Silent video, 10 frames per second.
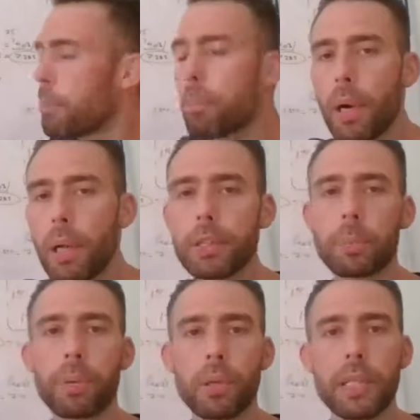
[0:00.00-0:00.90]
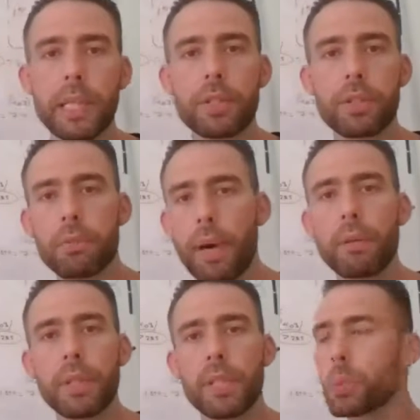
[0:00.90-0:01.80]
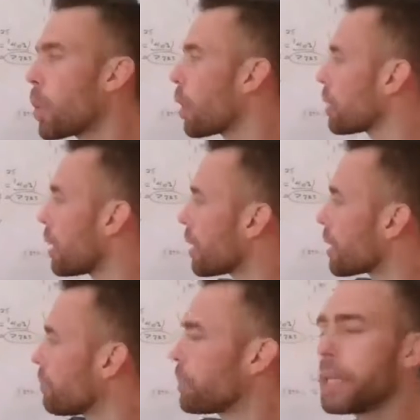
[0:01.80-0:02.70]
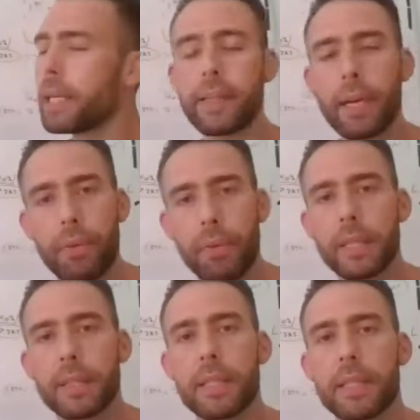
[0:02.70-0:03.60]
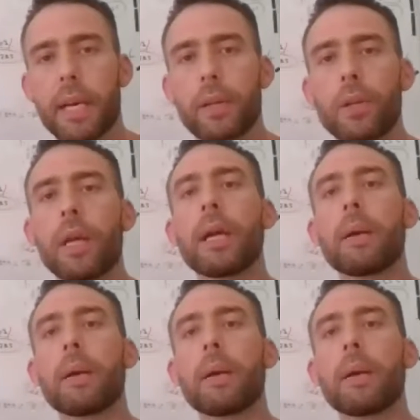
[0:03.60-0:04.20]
multiple leaders around this world completing their 310 cycle,